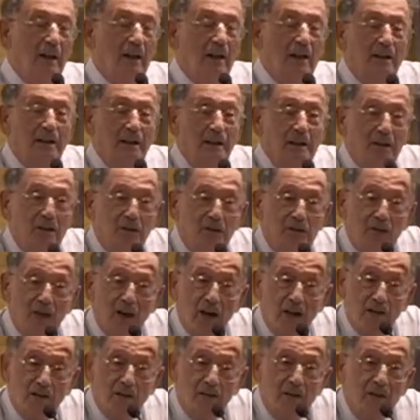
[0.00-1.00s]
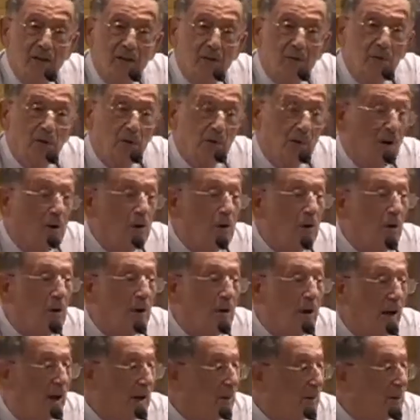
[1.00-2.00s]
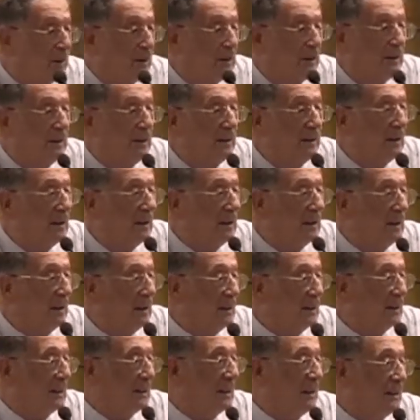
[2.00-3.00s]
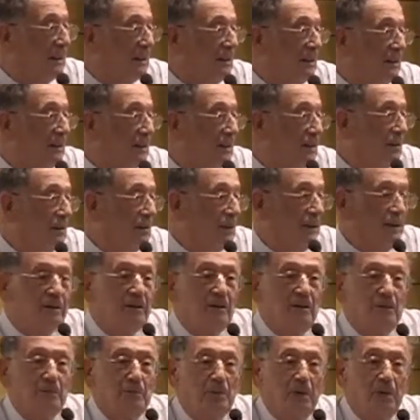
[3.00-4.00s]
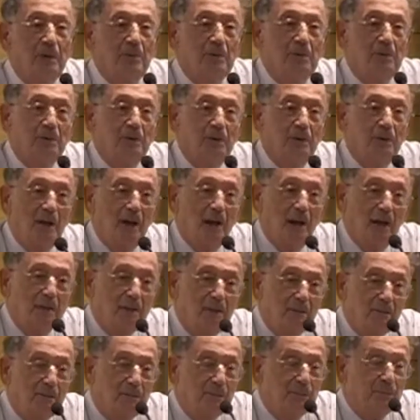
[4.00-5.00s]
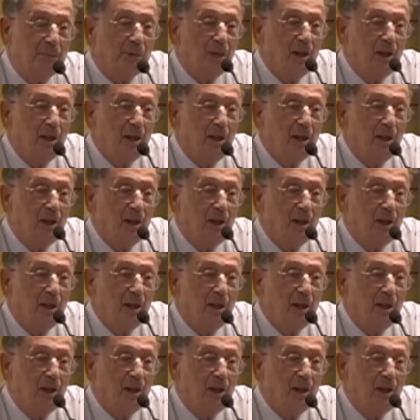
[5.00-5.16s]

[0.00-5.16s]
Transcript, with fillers: And then the tragedy in Morocco happened, and I sent the corrected paper to Adam.